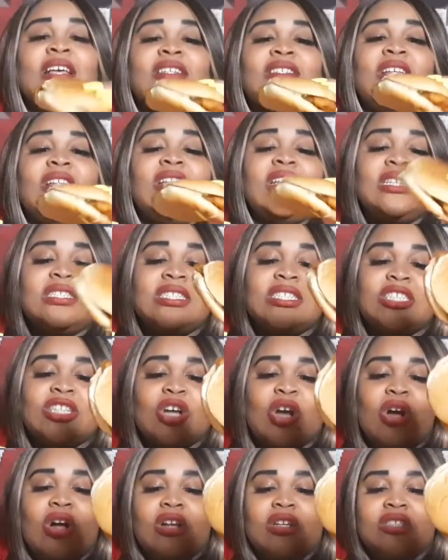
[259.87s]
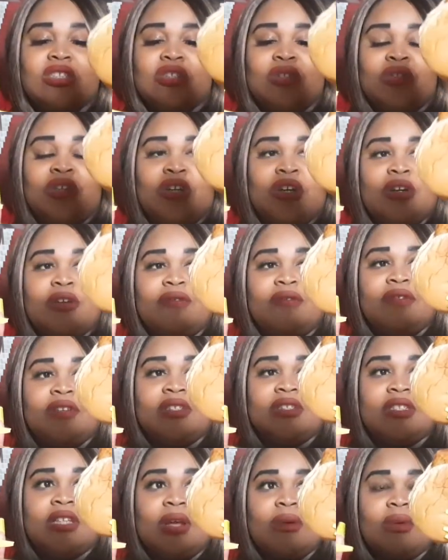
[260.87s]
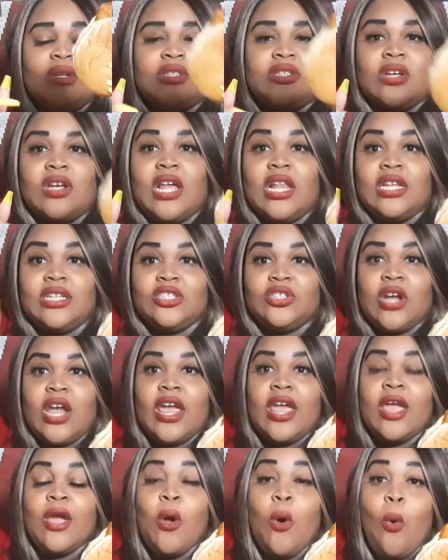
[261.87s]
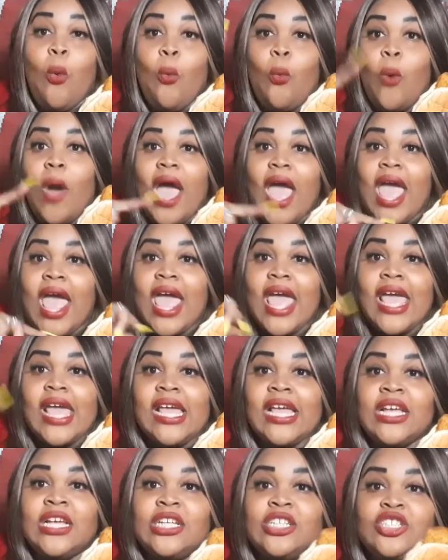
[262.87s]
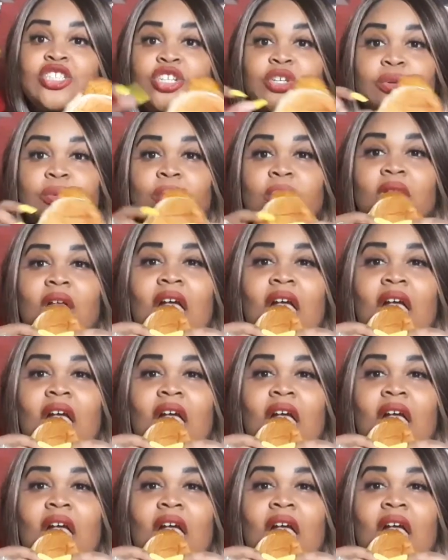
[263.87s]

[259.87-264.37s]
So, this is a Carl's Jr. fish sandwich. Okay, let's try it. One, two.